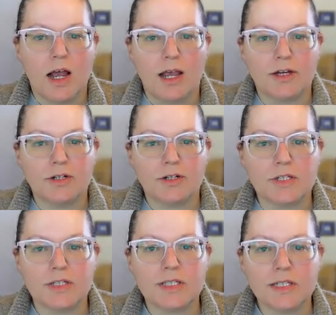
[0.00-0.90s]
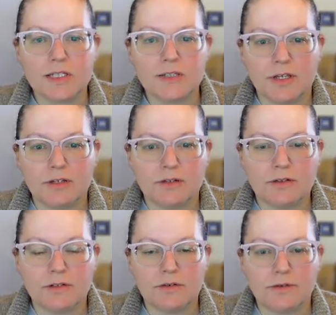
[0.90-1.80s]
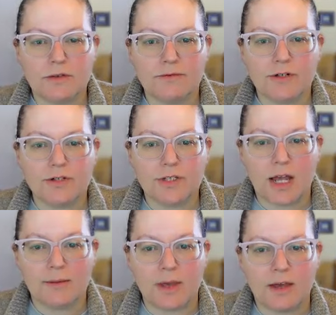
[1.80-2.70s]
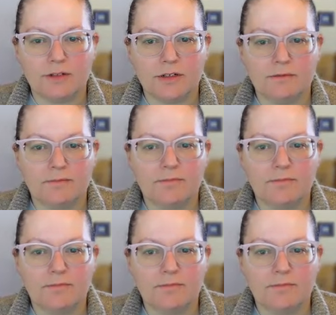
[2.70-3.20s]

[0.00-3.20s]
I earned 6 figures for the first time ever.